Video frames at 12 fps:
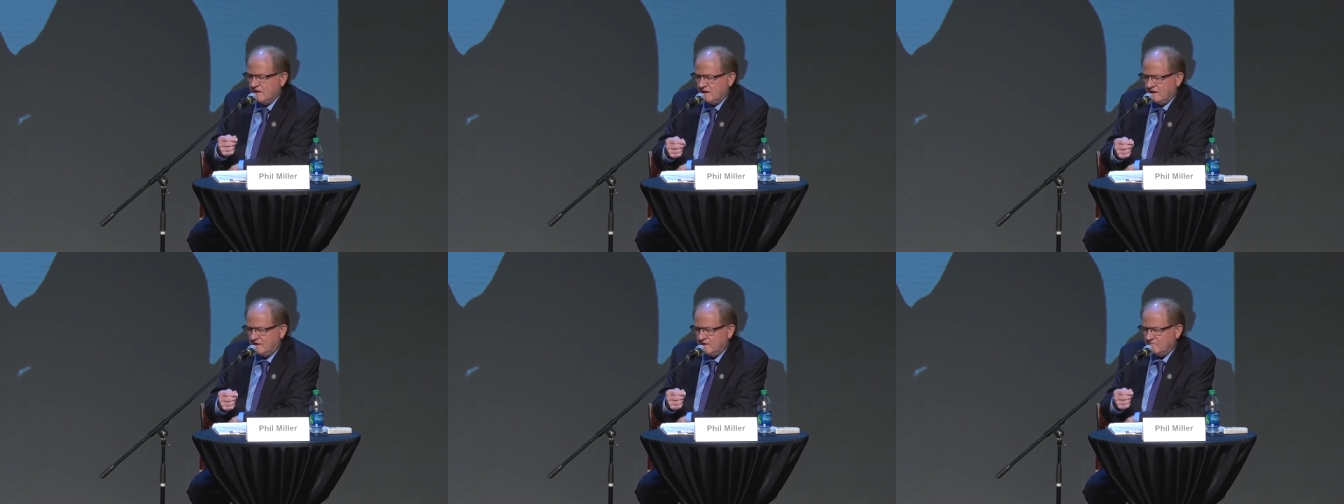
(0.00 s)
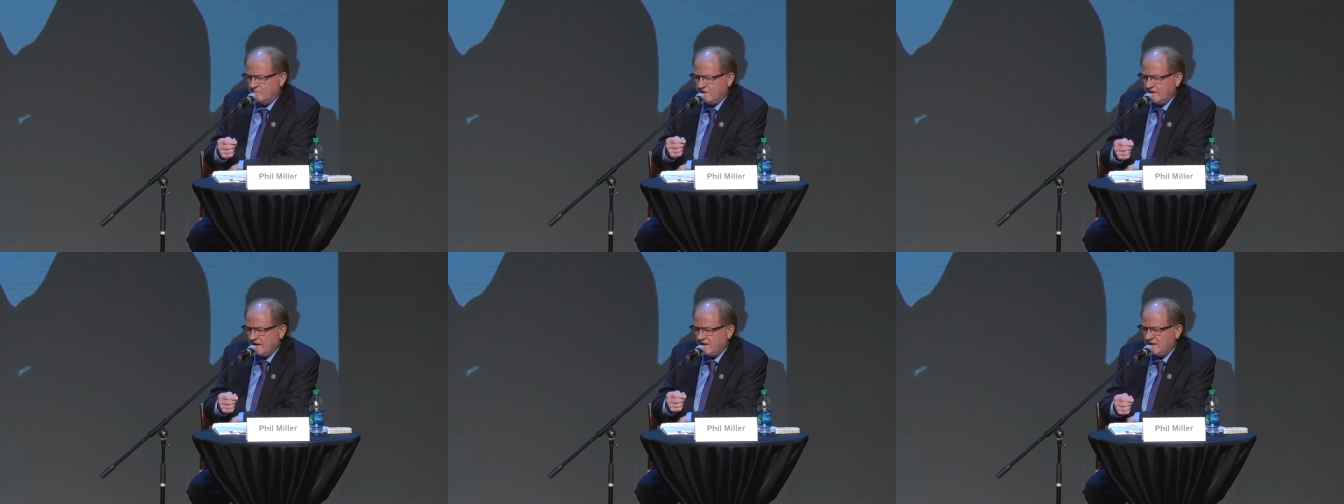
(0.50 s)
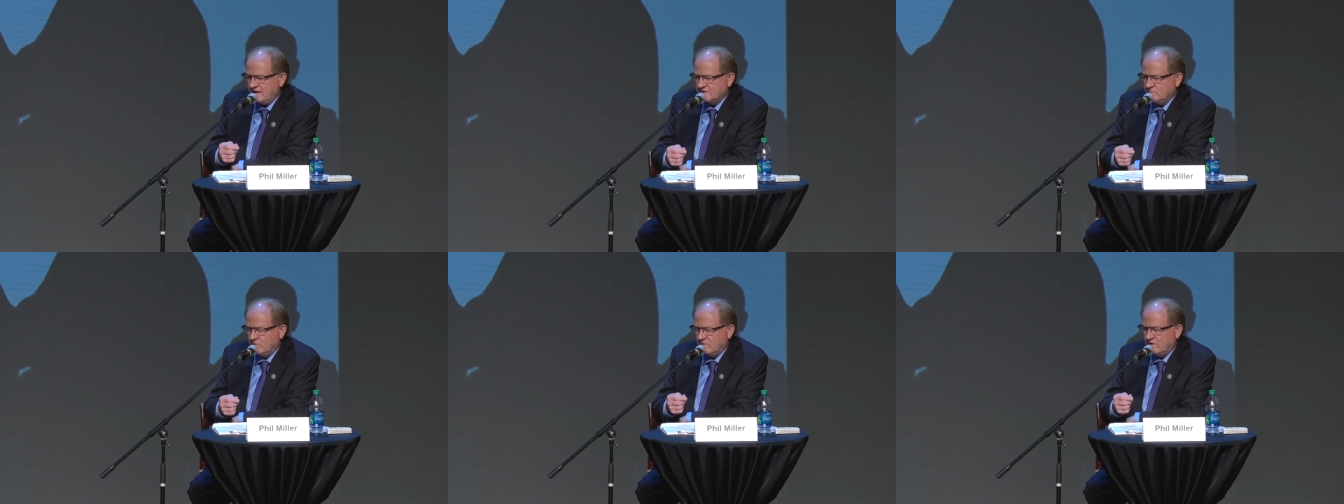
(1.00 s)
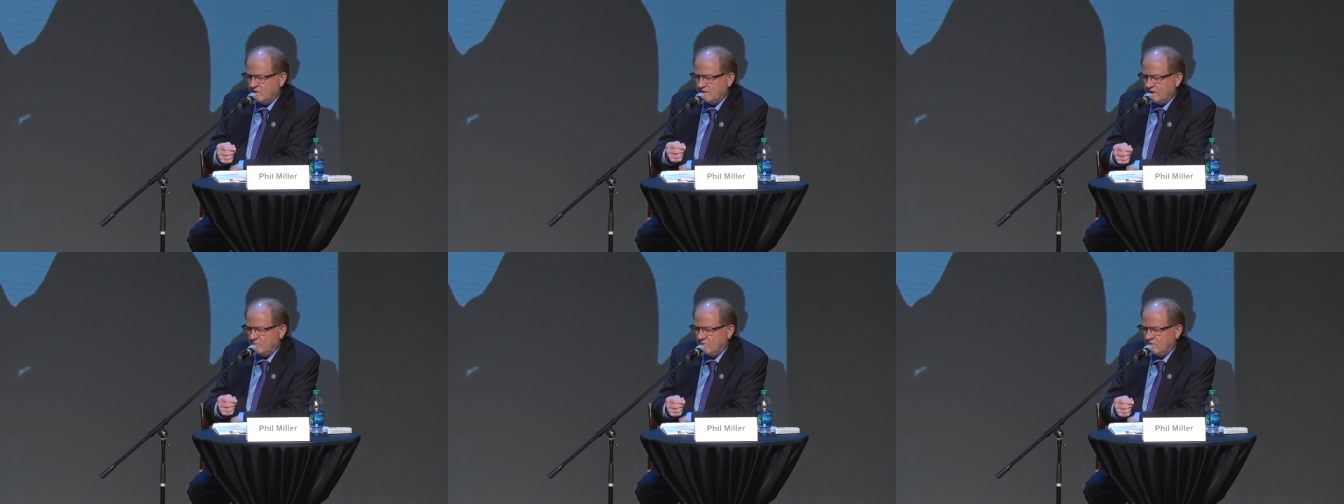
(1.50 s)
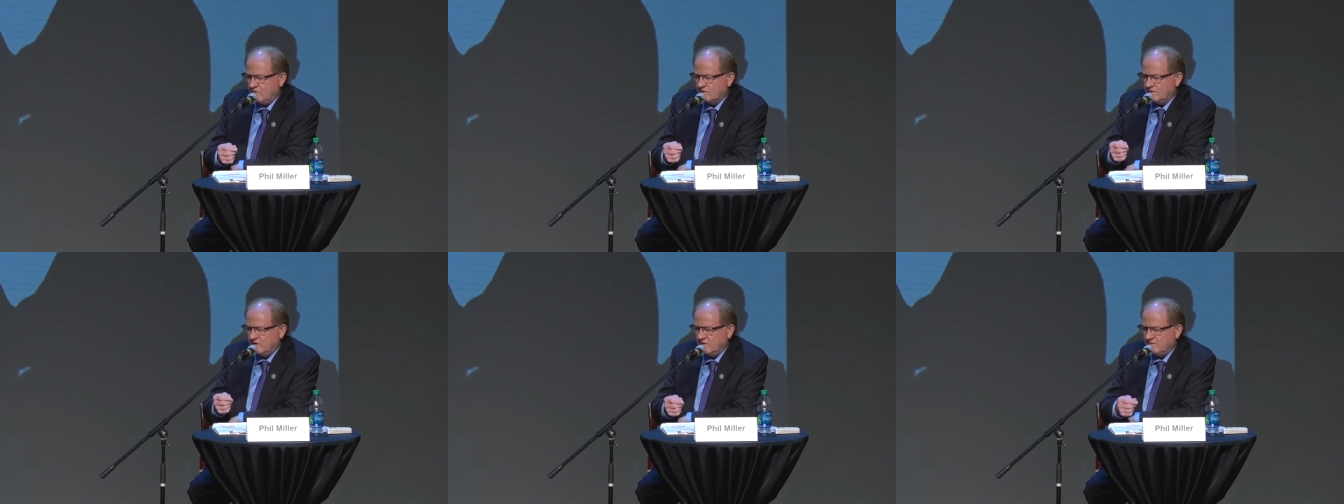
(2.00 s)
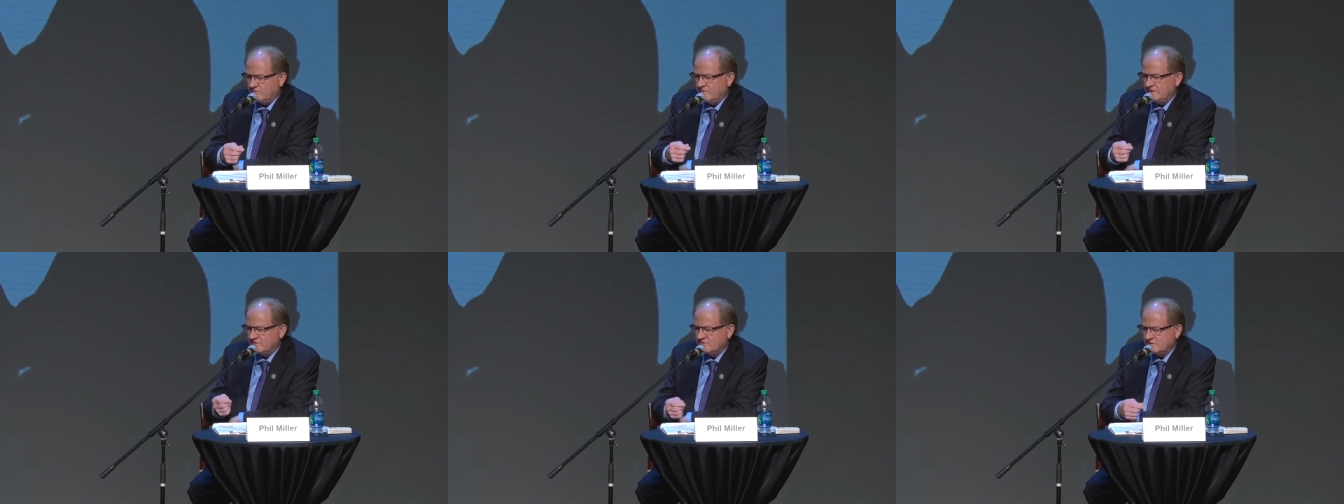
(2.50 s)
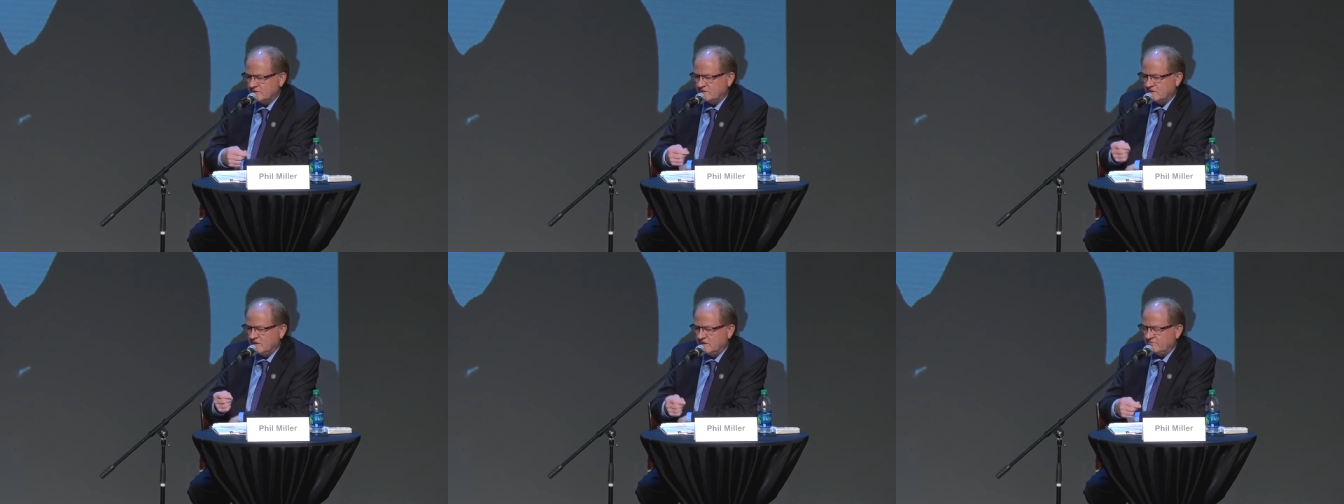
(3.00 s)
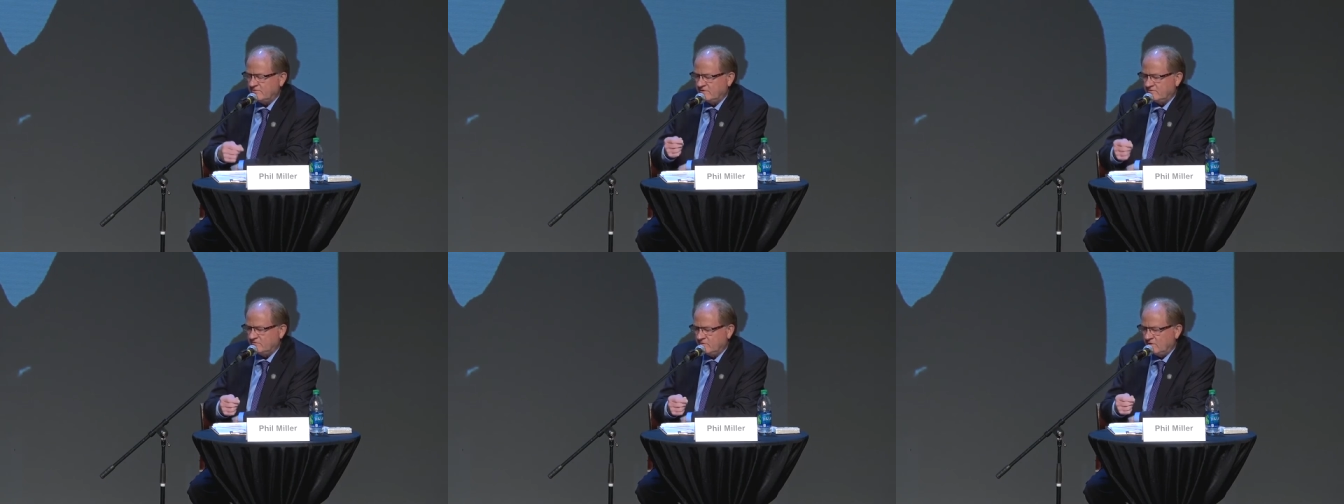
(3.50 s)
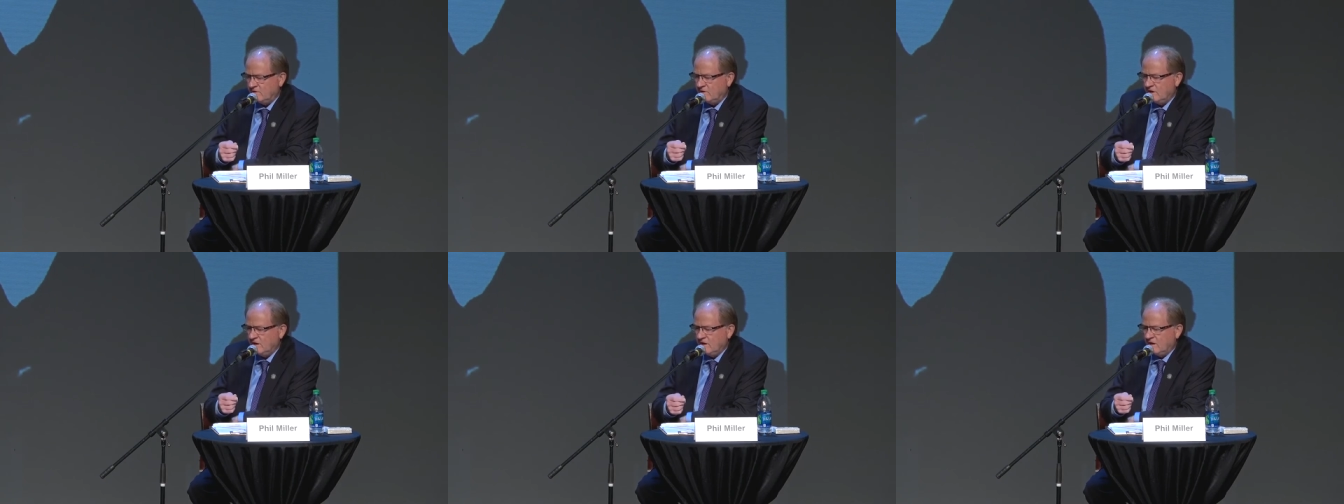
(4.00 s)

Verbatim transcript: And if we can't export all that pork and all the freezers in the country are full,